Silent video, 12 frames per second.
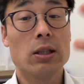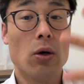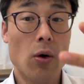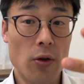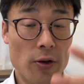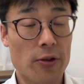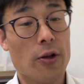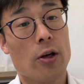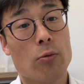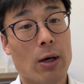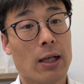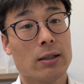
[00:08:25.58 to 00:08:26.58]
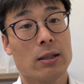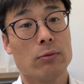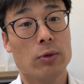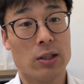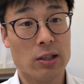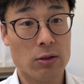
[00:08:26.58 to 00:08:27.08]
or the third one,
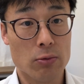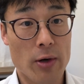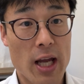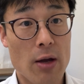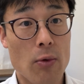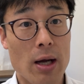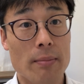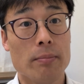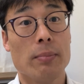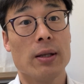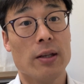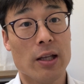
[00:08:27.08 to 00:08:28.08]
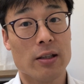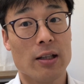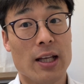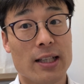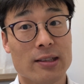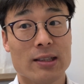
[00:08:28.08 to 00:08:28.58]
which is a rare one, but
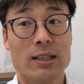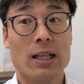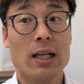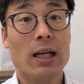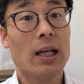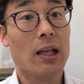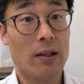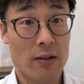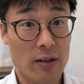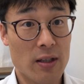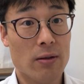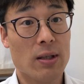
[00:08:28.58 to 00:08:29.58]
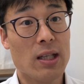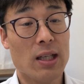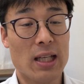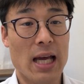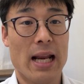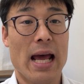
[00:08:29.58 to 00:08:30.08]
nonetheless, in theory,
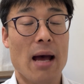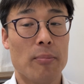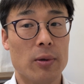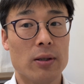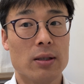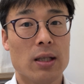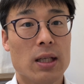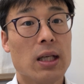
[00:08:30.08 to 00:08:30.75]
it can happen.